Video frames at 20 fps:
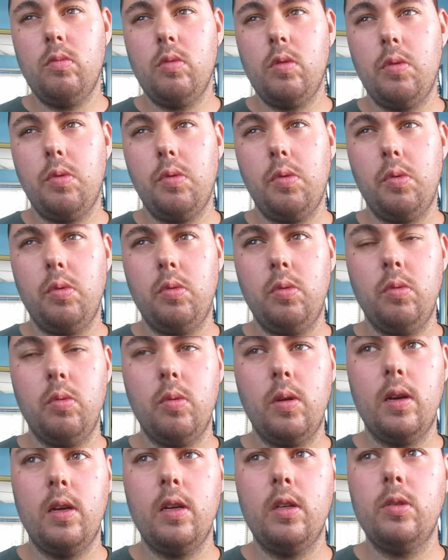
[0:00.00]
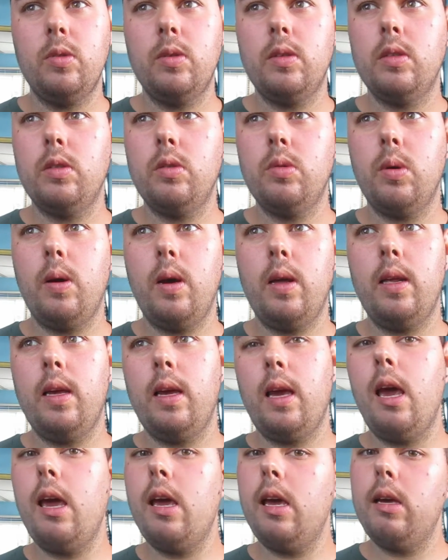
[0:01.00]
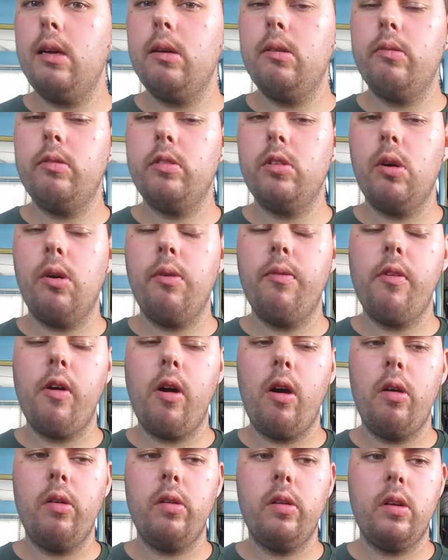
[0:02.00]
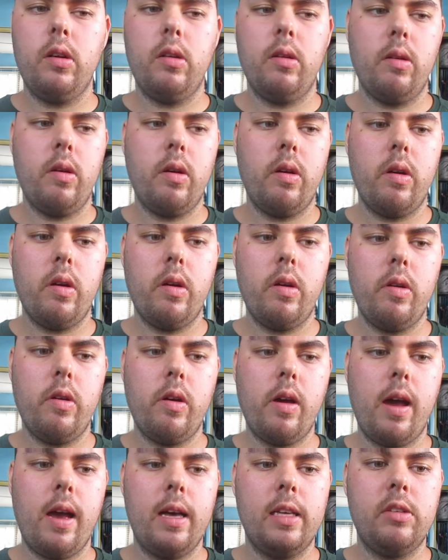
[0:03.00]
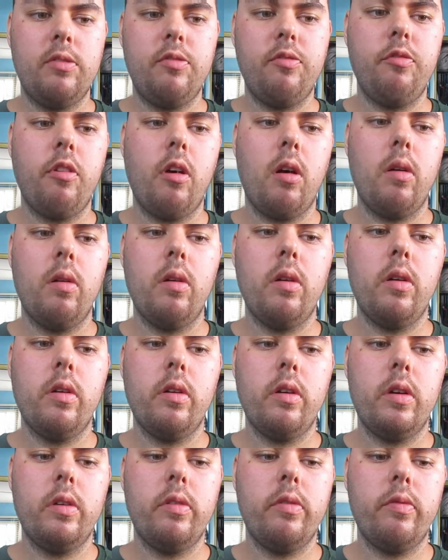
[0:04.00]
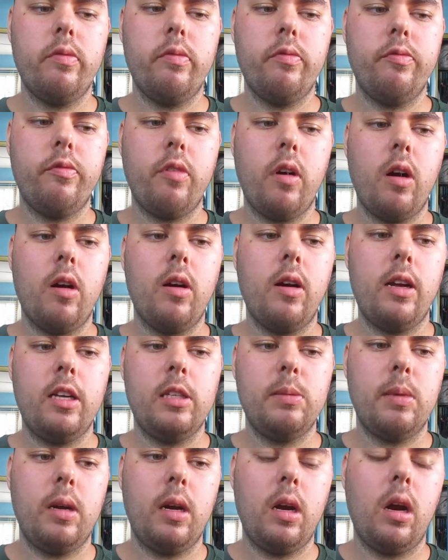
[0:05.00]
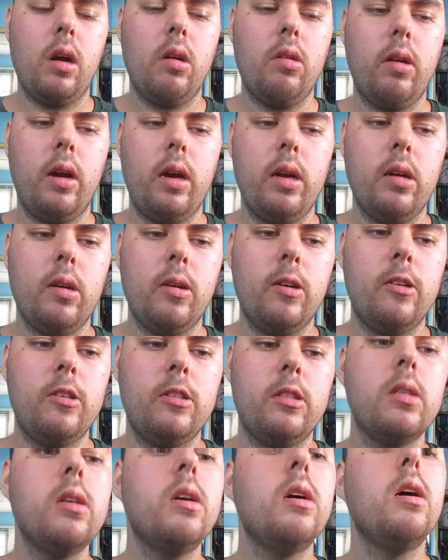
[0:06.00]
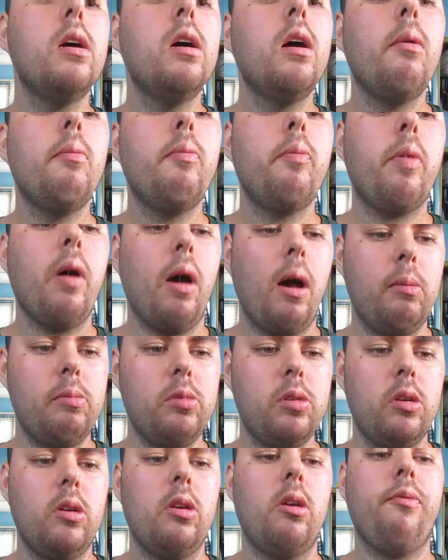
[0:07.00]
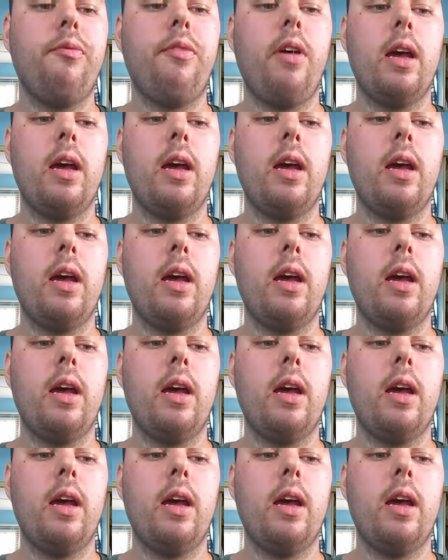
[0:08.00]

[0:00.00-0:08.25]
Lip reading: 128 so far, as far as my heart rate goes, but I'm sure if I